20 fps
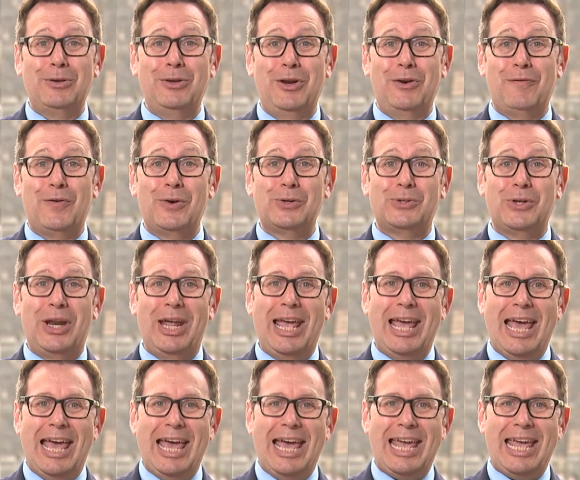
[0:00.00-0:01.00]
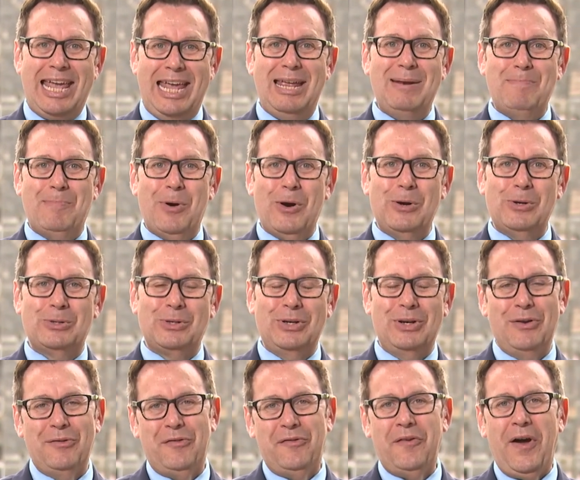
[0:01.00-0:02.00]
University in
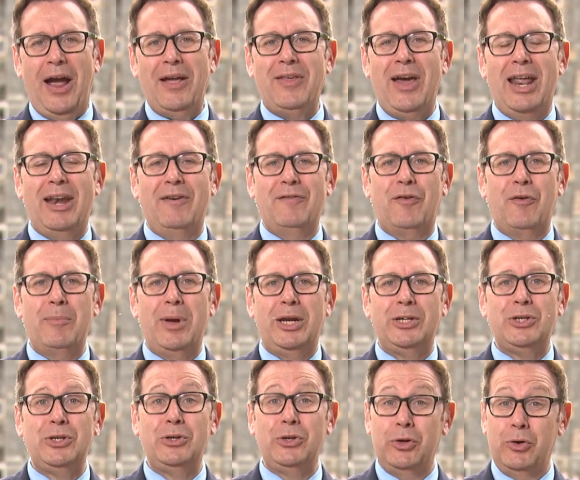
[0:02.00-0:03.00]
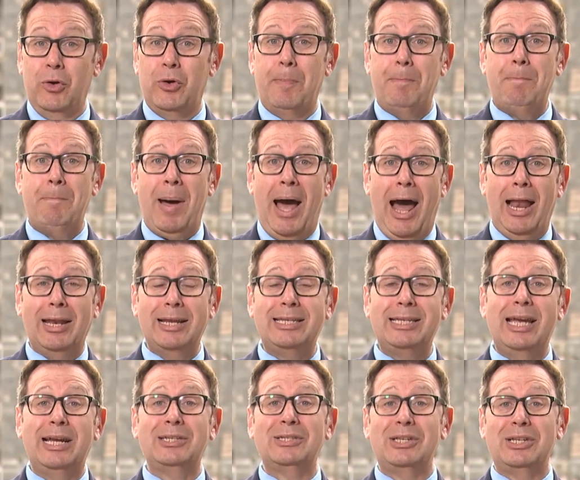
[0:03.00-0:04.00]
person. To find that information, you can go to
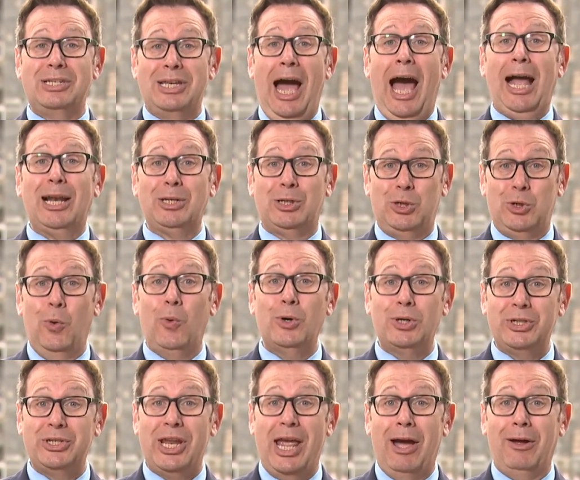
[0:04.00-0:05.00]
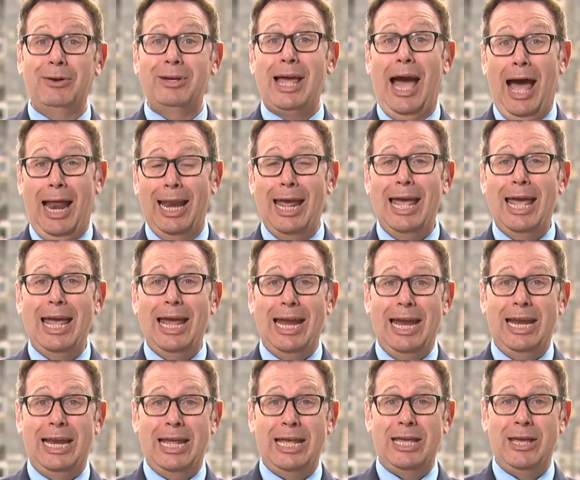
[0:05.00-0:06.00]

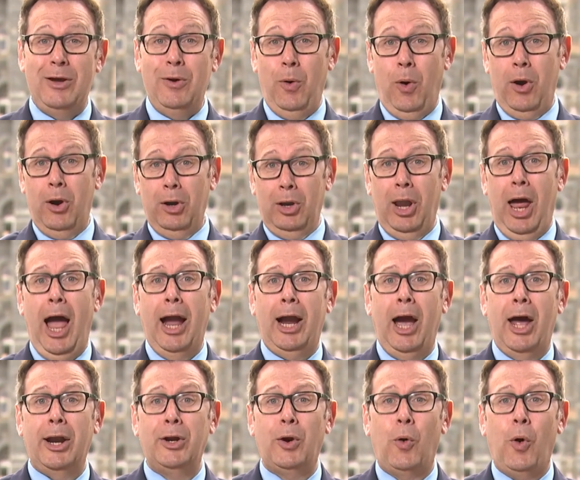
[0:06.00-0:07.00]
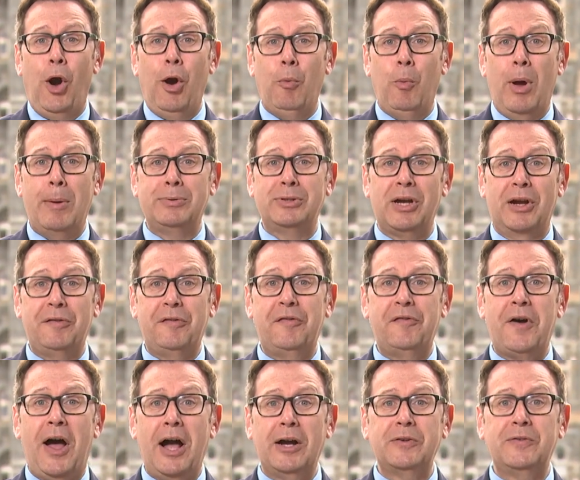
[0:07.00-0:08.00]
politics.georgetown.edu or log on to our website,
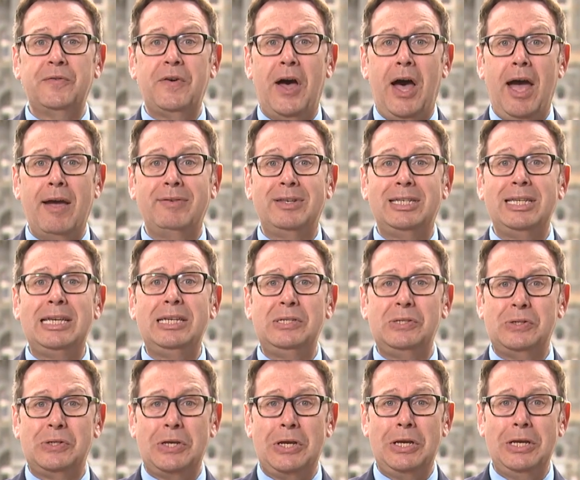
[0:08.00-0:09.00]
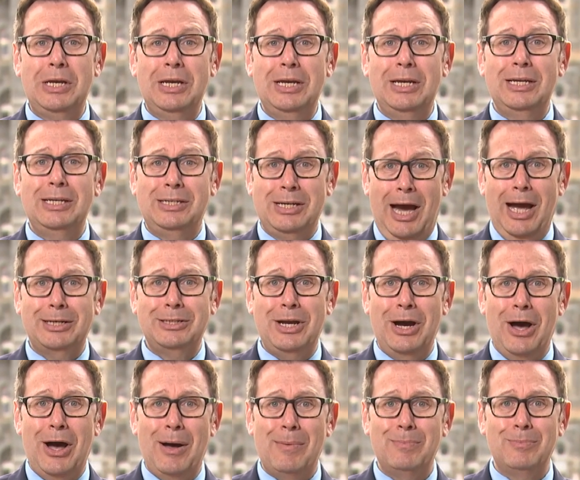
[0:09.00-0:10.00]

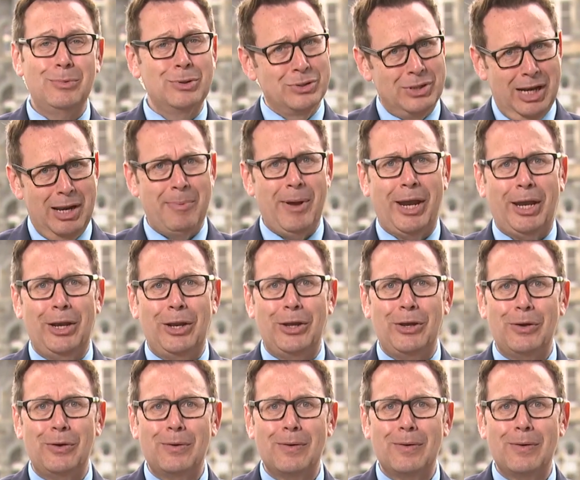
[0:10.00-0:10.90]
fox5dc.com. We'll send it back into you.